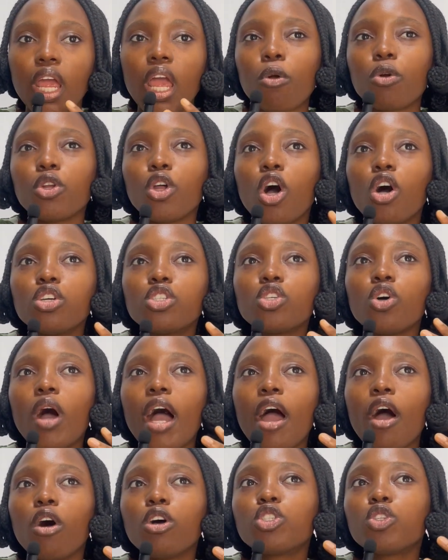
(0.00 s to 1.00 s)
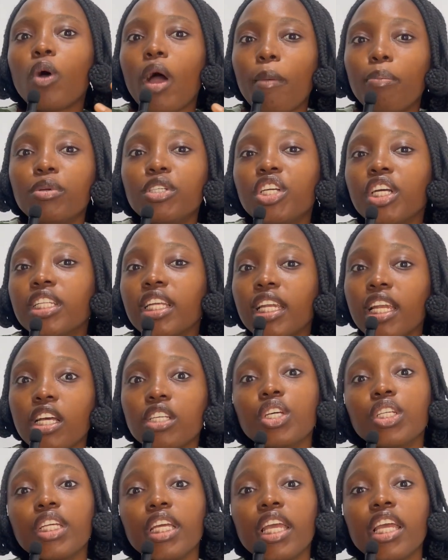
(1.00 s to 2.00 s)
I also appreciated
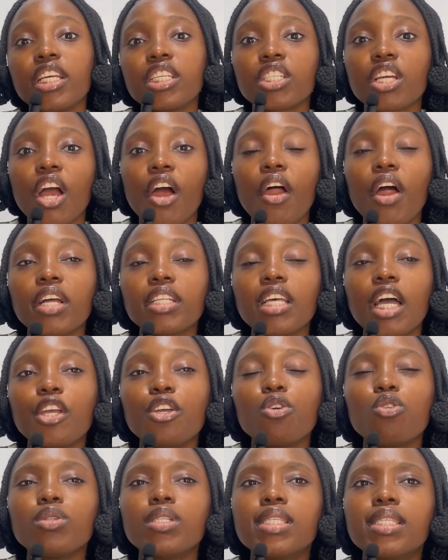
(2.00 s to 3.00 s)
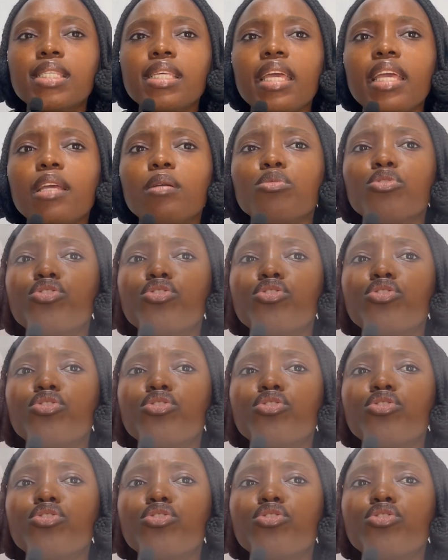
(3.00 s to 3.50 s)
Eso Dike's character. You could see him